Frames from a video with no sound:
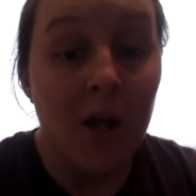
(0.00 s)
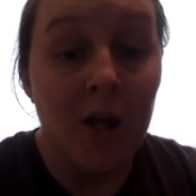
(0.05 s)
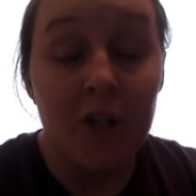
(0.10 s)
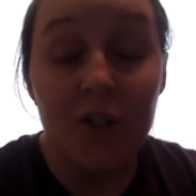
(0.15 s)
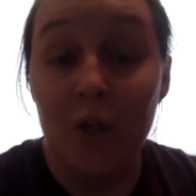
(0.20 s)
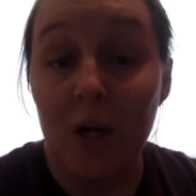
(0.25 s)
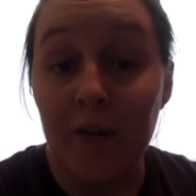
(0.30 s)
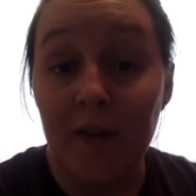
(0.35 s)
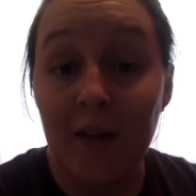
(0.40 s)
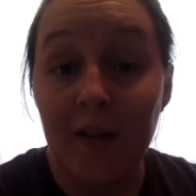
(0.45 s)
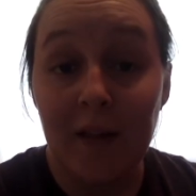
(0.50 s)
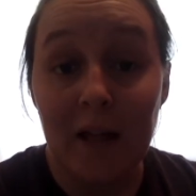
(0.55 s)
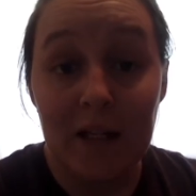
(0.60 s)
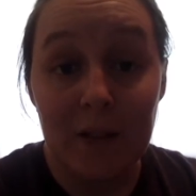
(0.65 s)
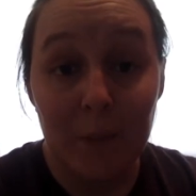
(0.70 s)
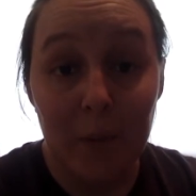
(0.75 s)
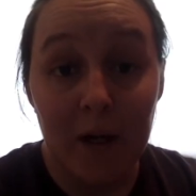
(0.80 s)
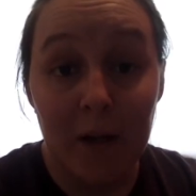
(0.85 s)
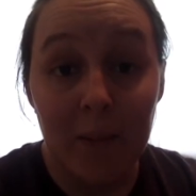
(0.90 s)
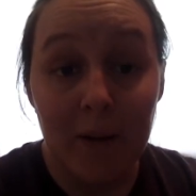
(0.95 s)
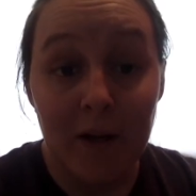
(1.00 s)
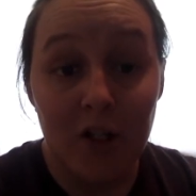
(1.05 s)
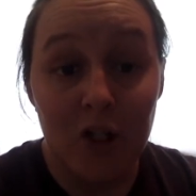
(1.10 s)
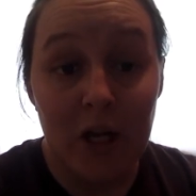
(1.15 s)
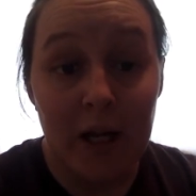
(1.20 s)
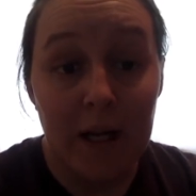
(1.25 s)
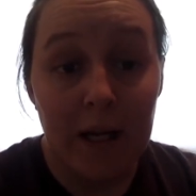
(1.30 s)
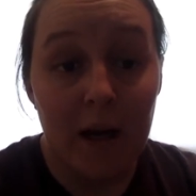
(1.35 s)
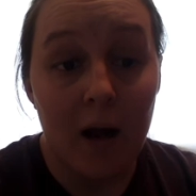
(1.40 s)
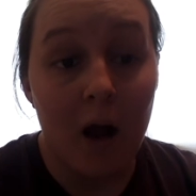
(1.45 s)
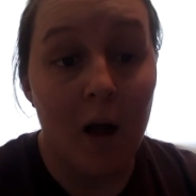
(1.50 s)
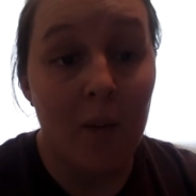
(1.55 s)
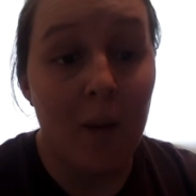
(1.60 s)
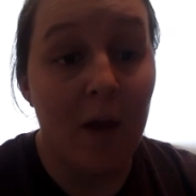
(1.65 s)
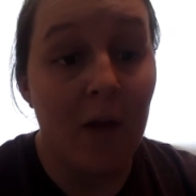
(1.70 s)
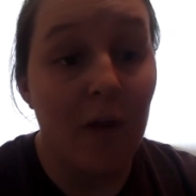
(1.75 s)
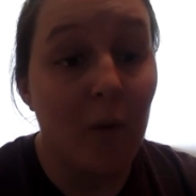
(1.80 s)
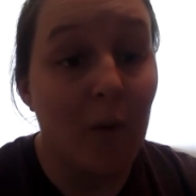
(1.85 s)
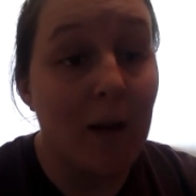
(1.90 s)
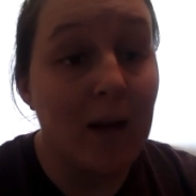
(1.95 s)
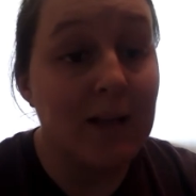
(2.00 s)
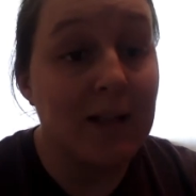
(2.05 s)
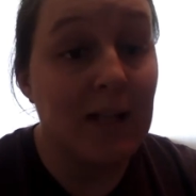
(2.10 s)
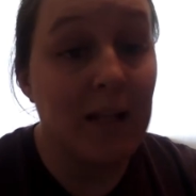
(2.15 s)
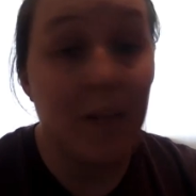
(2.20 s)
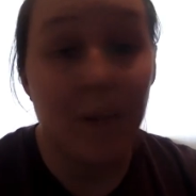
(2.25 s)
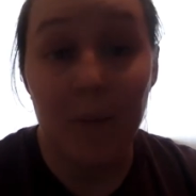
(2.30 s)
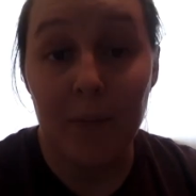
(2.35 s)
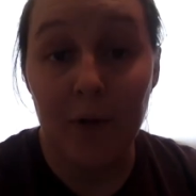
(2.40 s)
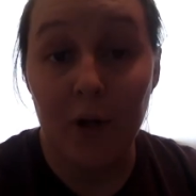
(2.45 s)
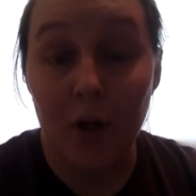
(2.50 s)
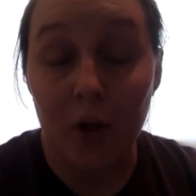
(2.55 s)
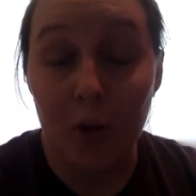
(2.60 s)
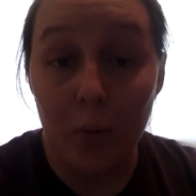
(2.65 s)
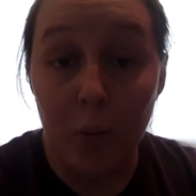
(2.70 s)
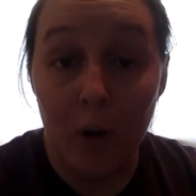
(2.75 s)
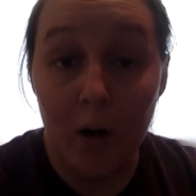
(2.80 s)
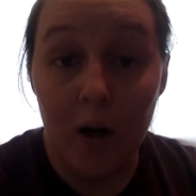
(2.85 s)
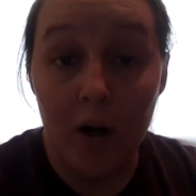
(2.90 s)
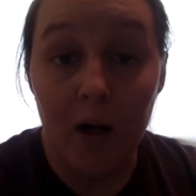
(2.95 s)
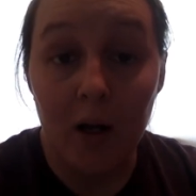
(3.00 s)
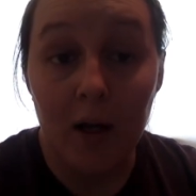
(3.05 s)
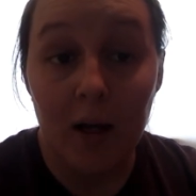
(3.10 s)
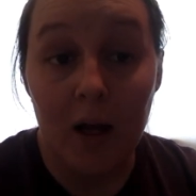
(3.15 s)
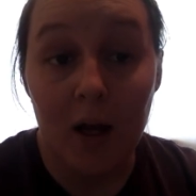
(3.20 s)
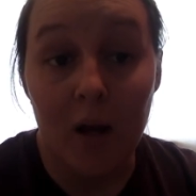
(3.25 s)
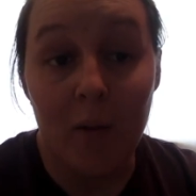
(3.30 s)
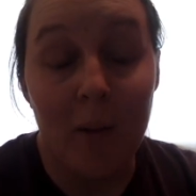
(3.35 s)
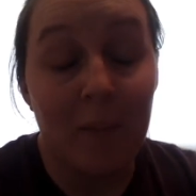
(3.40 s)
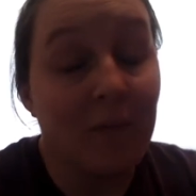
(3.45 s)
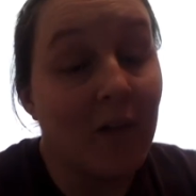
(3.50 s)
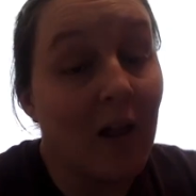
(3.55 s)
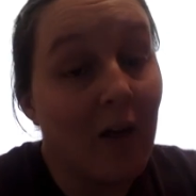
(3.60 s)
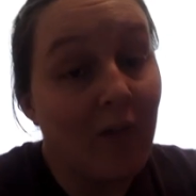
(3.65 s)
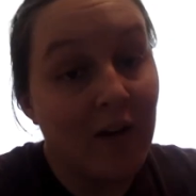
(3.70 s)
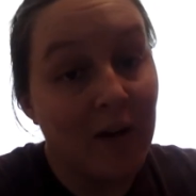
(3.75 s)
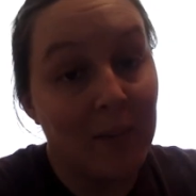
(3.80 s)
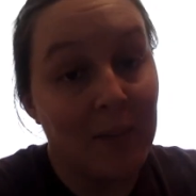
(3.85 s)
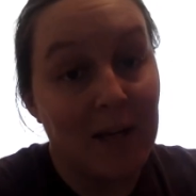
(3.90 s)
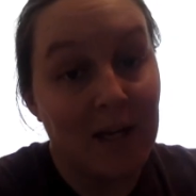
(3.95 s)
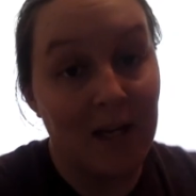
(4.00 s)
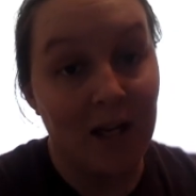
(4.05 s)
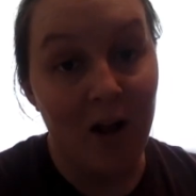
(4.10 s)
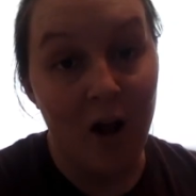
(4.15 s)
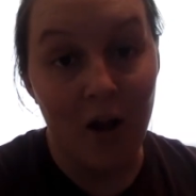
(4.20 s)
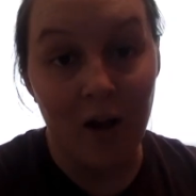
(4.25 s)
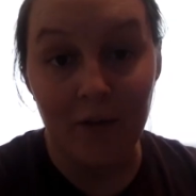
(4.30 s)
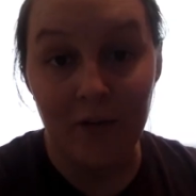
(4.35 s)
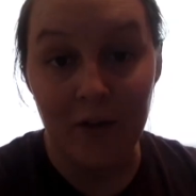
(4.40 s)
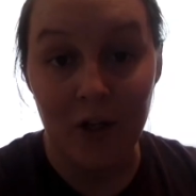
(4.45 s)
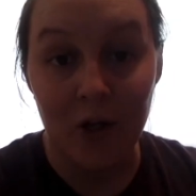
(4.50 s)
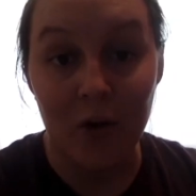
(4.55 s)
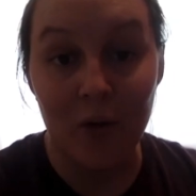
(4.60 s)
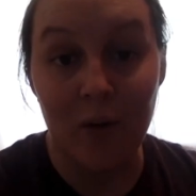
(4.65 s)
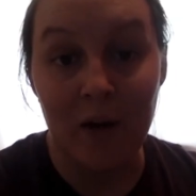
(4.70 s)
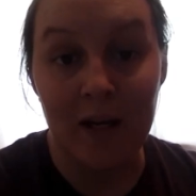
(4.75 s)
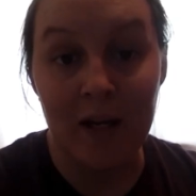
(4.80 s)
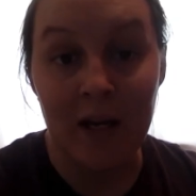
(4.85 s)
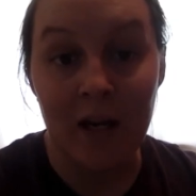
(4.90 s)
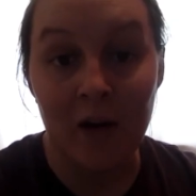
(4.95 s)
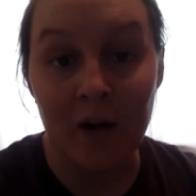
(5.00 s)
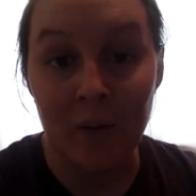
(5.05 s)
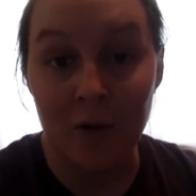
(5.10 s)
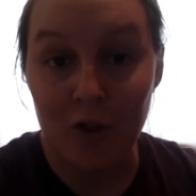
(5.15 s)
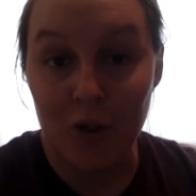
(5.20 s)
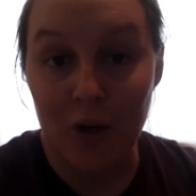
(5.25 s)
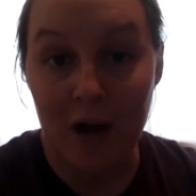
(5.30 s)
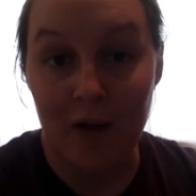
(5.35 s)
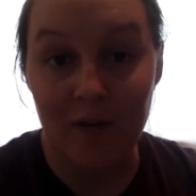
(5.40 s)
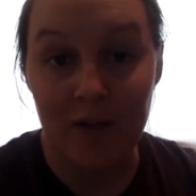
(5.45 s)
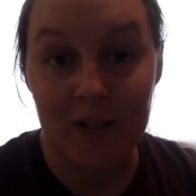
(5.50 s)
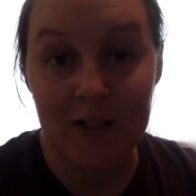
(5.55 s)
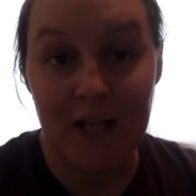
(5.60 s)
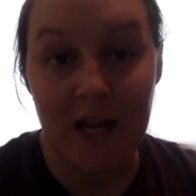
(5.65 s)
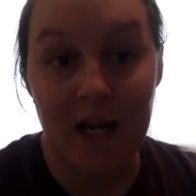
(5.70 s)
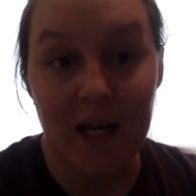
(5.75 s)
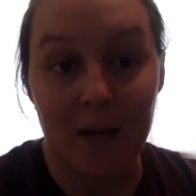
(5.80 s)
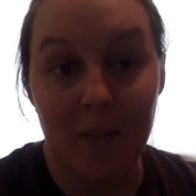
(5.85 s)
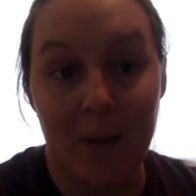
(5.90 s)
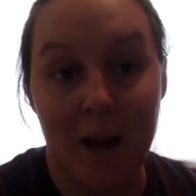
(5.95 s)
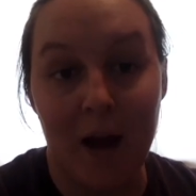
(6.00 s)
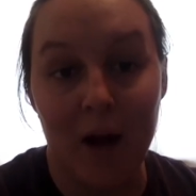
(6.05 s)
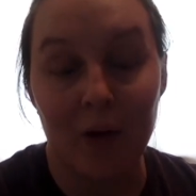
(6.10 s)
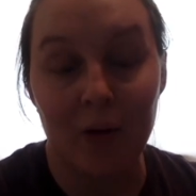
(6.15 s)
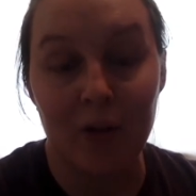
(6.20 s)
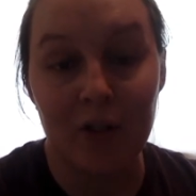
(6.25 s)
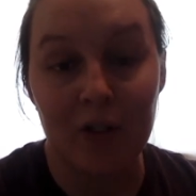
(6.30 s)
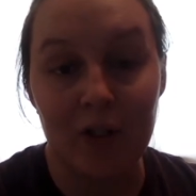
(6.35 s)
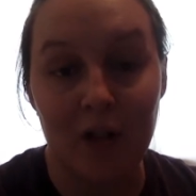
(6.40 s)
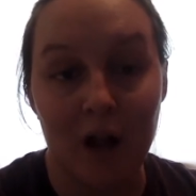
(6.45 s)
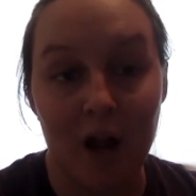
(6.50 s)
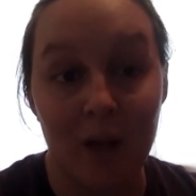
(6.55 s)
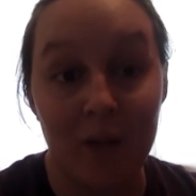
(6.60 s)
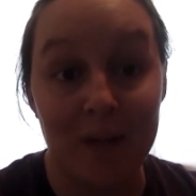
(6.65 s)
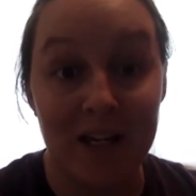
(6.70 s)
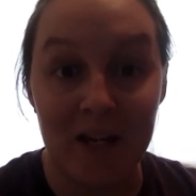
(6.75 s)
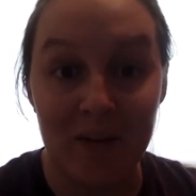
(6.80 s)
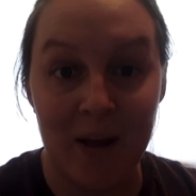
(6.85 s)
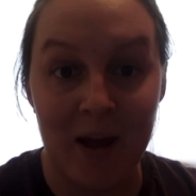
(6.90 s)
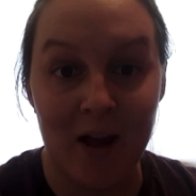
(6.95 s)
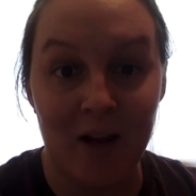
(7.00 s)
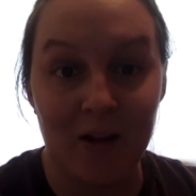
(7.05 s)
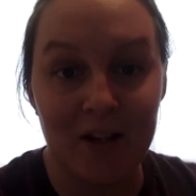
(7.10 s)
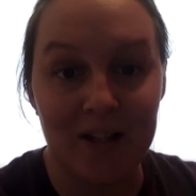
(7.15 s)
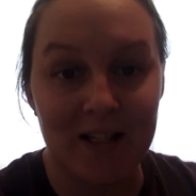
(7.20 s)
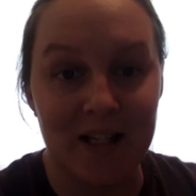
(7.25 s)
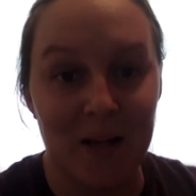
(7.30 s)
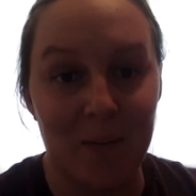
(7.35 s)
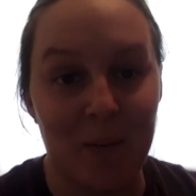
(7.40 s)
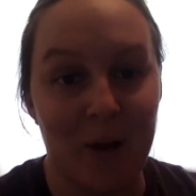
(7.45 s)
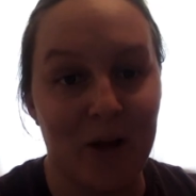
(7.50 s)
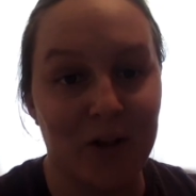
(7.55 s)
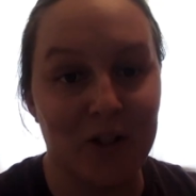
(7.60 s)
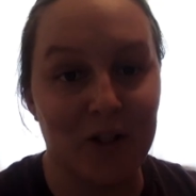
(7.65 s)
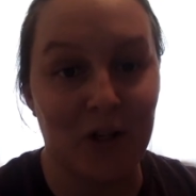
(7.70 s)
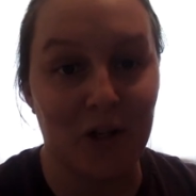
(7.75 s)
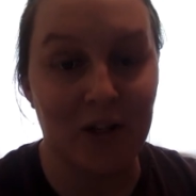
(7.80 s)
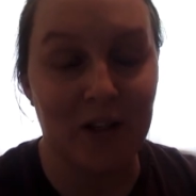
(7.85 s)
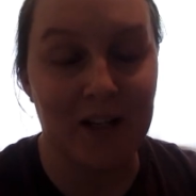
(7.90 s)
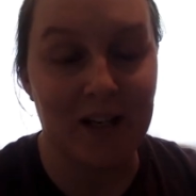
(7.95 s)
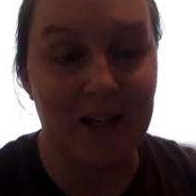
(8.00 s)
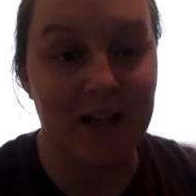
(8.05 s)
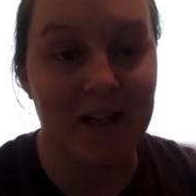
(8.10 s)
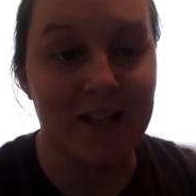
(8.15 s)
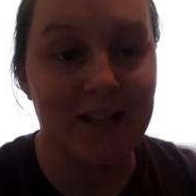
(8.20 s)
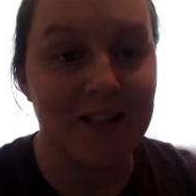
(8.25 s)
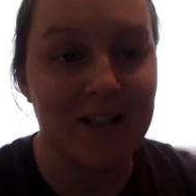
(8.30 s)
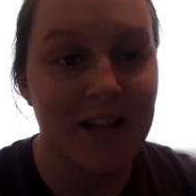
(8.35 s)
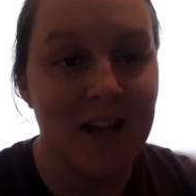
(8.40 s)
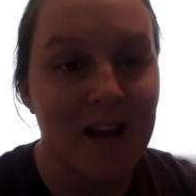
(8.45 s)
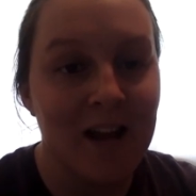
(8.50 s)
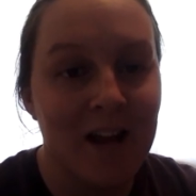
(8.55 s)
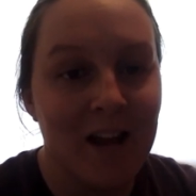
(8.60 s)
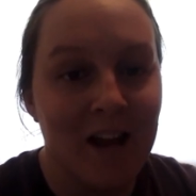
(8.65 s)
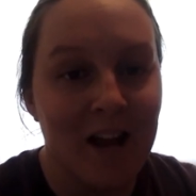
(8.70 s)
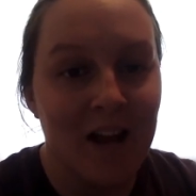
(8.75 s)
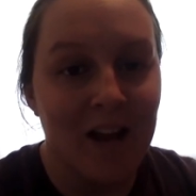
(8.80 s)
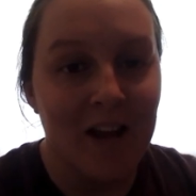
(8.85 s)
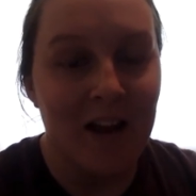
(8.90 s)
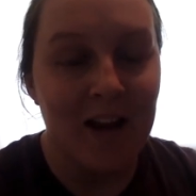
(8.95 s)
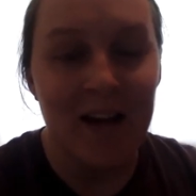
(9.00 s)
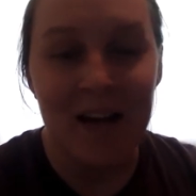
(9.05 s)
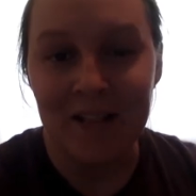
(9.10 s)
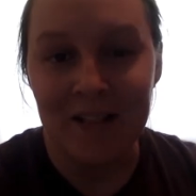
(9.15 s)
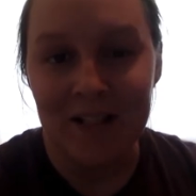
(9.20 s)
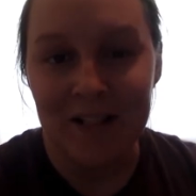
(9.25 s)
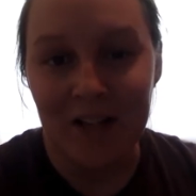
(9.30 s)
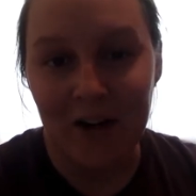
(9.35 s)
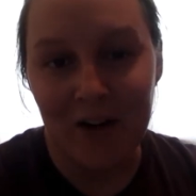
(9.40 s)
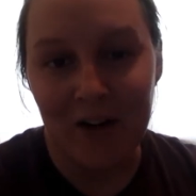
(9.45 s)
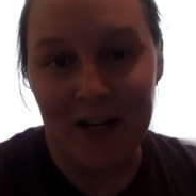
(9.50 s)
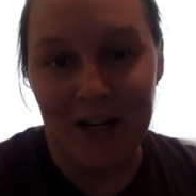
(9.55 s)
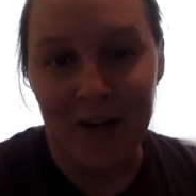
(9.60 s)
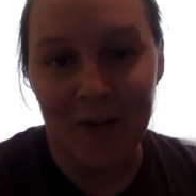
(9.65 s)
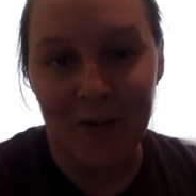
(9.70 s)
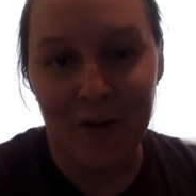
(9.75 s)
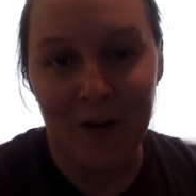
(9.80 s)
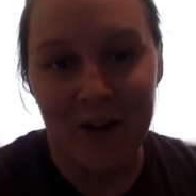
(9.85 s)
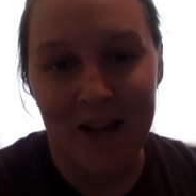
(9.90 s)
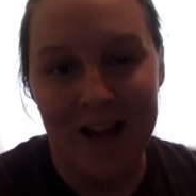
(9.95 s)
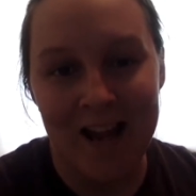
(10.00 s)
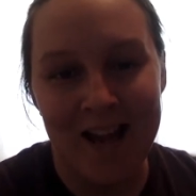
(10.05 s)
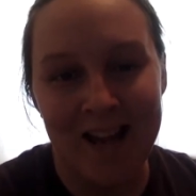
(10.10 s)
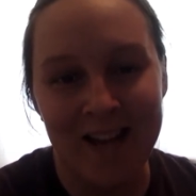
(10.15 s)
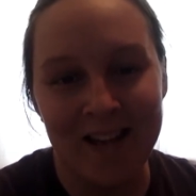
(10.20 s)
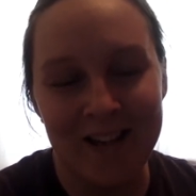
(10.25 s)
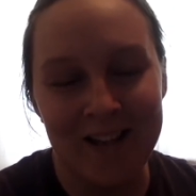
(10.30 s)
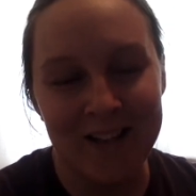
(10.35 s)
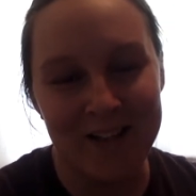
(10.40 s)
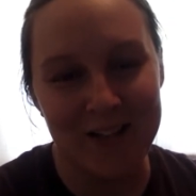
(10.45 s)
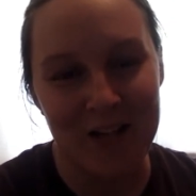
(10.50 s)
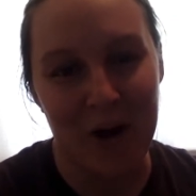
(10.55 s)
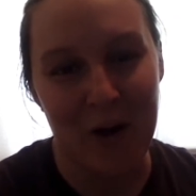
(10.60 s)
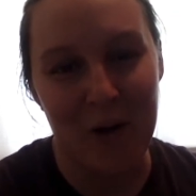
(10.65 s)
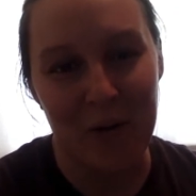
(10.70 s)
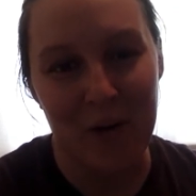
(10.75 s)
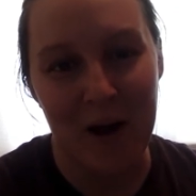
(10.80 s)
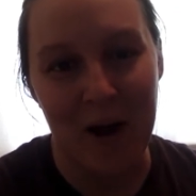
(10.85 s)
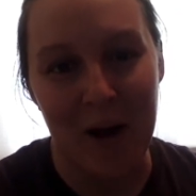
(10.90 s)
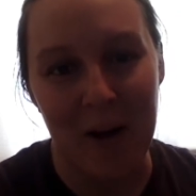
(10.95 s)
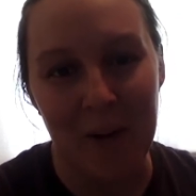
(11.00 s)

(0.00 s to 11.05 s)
So I think that's pretty much it. Otherwise, keep up the good work. I'm loving meeting all of you and hearing what you have to say about email, because email certainly is a necessary evil. So